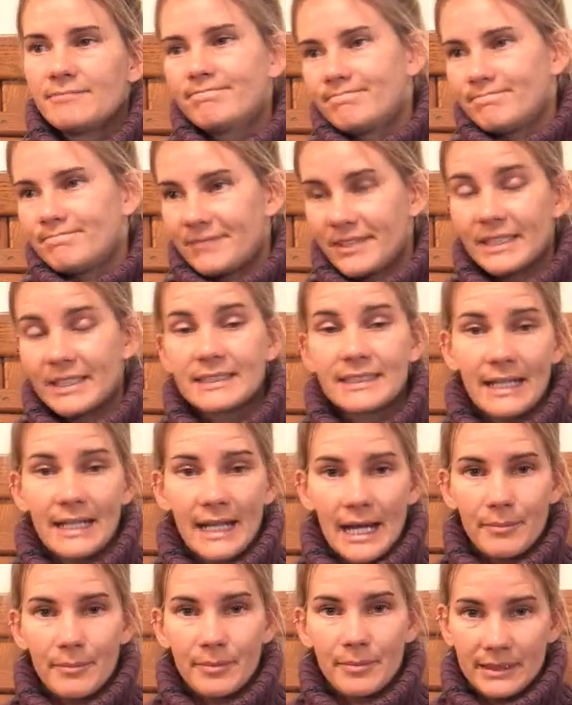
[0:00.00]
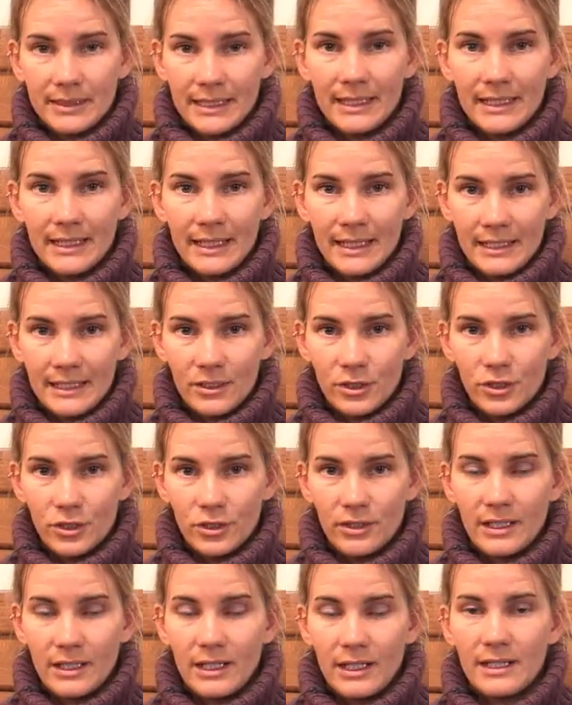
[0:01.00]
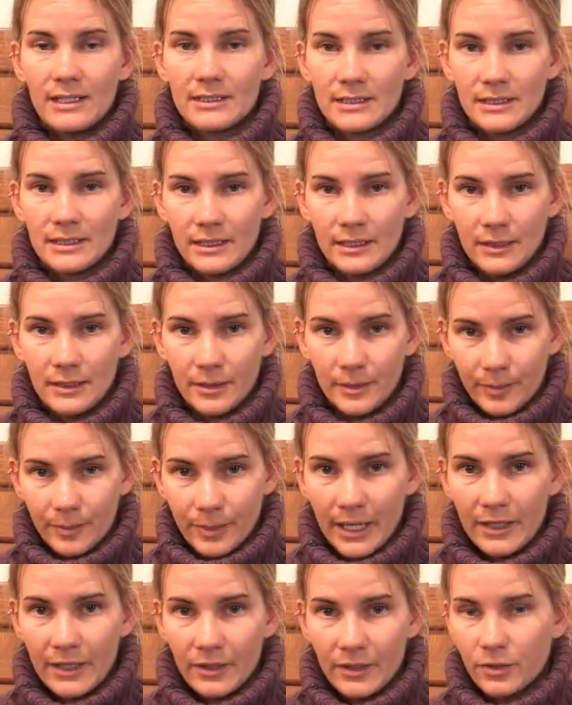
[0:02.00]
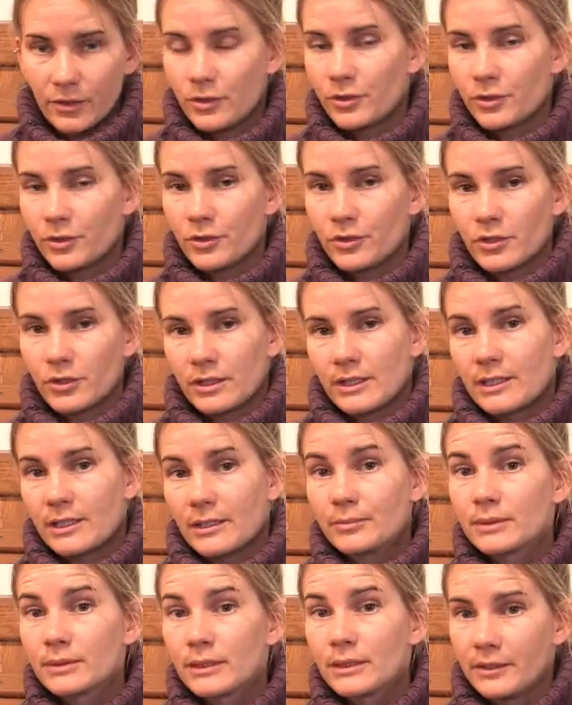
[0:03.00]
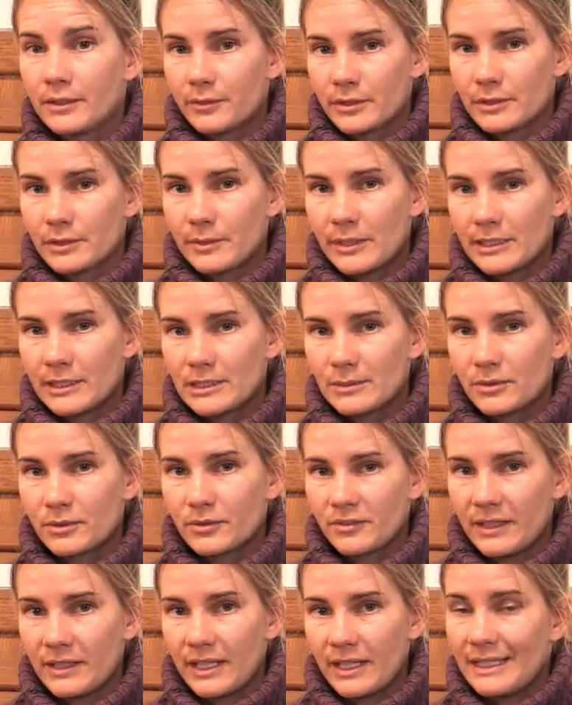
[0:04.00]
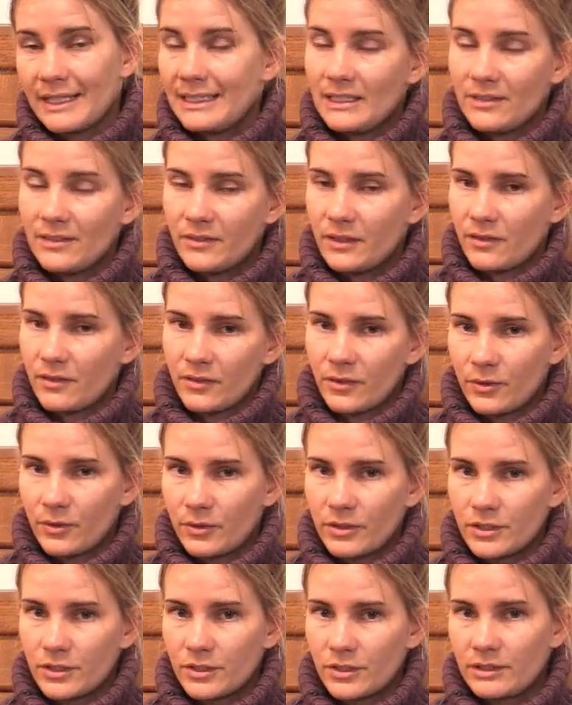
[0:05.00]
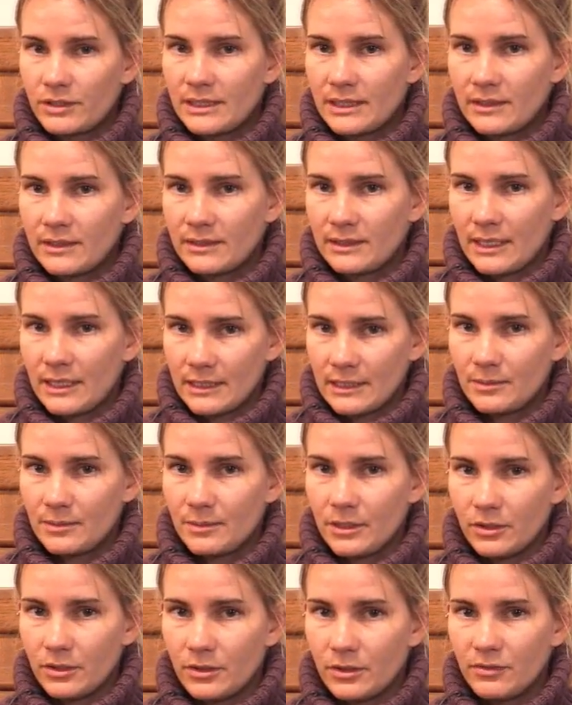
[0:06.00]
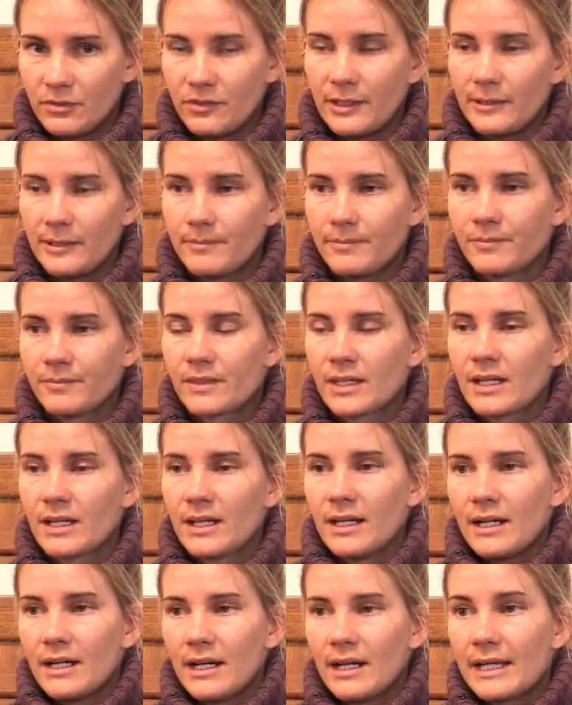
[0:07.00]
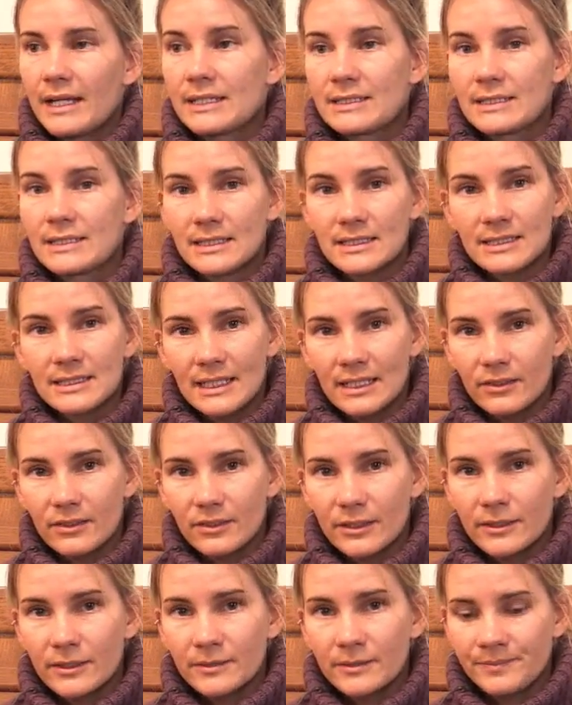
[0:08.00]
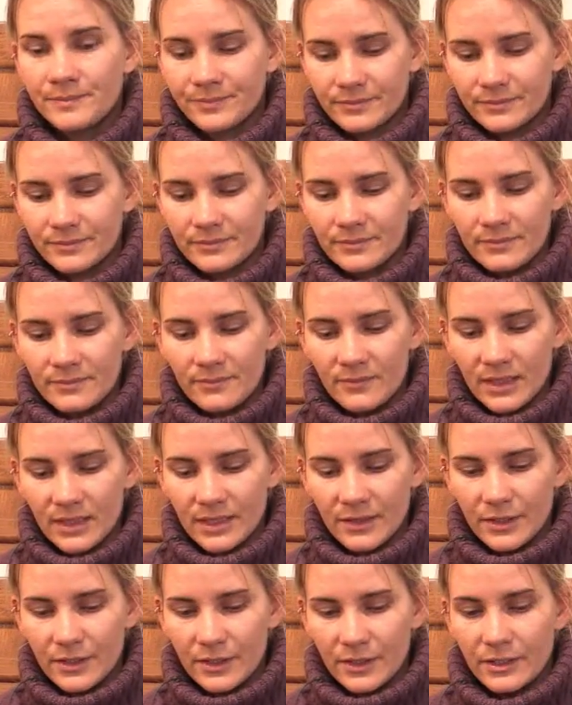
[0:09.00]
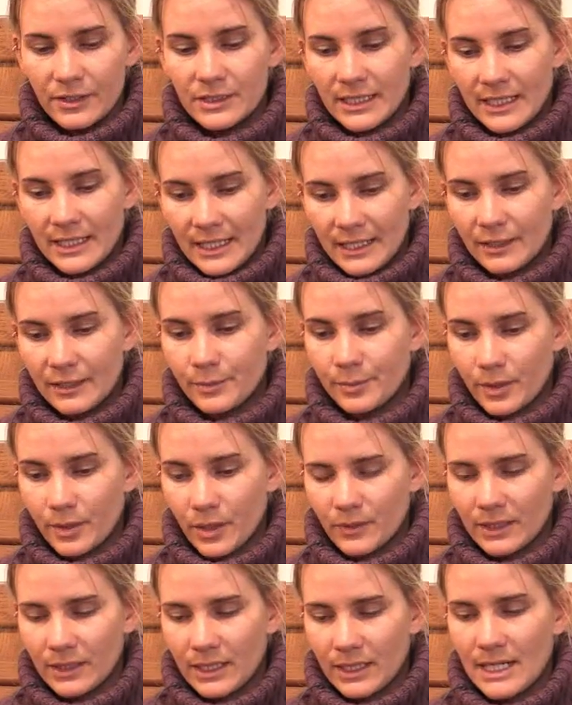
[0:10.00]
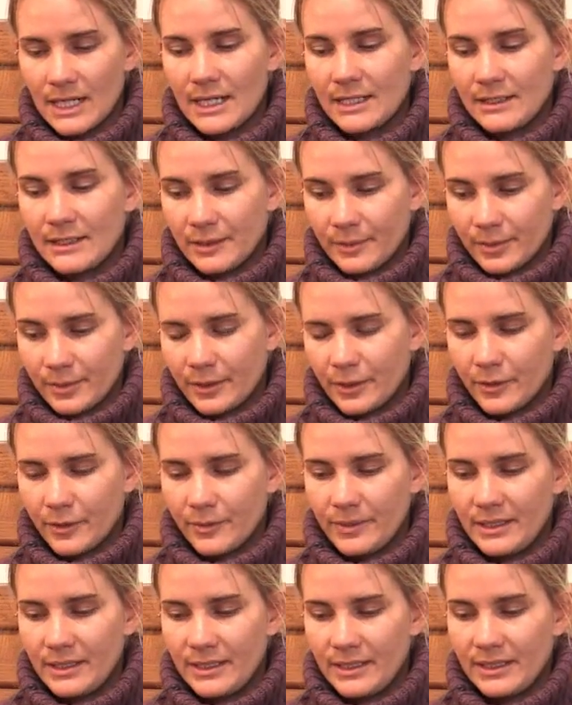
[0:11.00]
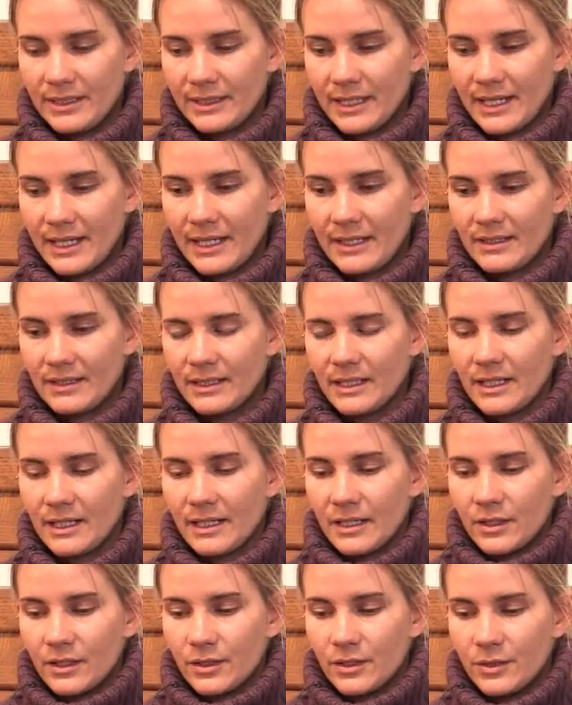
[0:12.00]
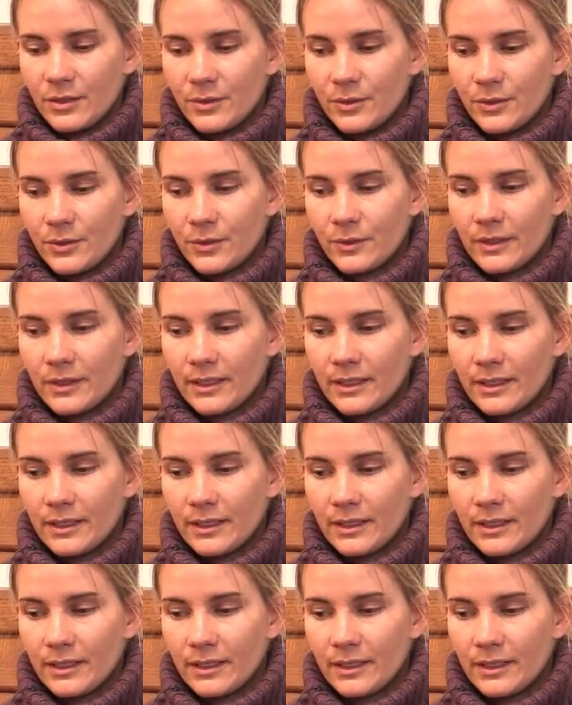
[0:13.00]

things can happen. They can get injured. And as the buyer, you're usually completely responsible for that, even if the horse turns out not to be a good fit. And as the seller, there's, again, the pro and con, the pro being that you